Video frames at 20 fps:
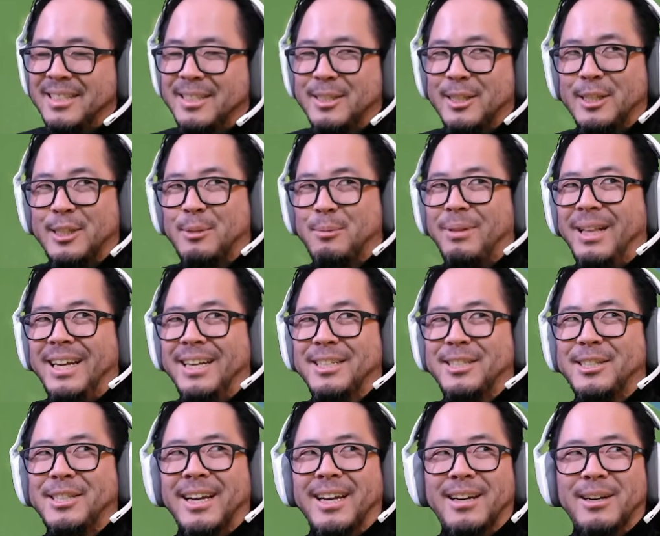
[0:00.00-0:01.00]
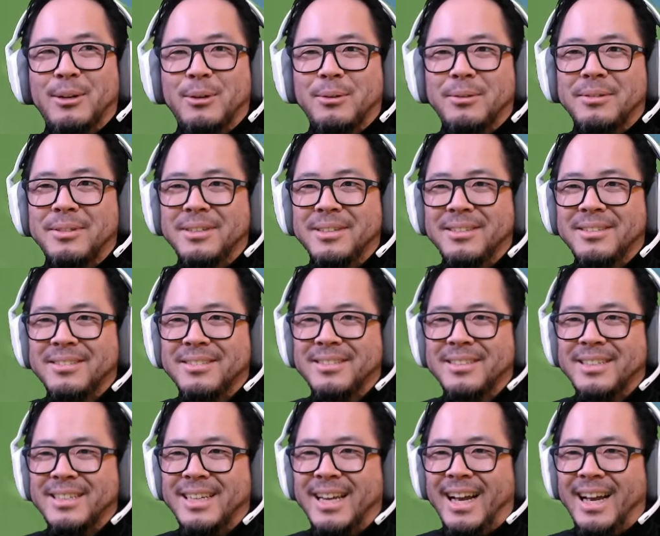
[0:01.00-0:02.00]
is a splashdown.
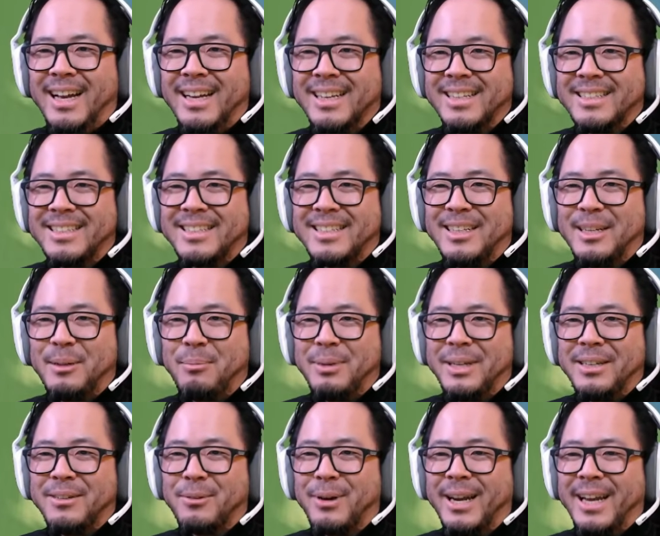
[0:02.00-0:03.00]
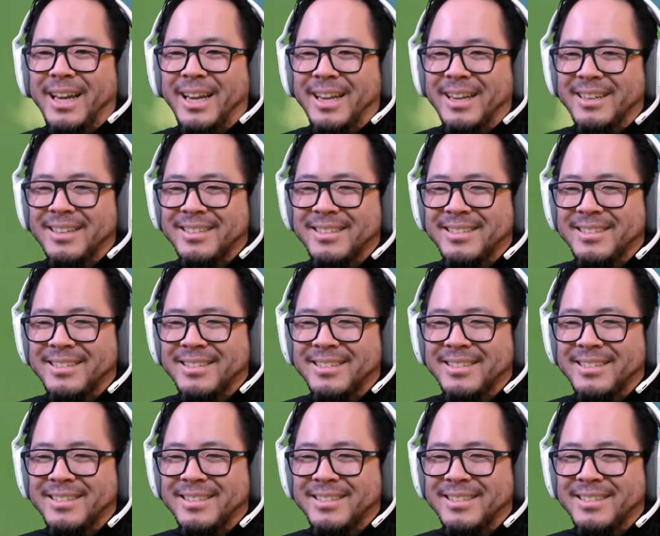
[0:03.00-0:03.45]
Yeah, it's gonna be great.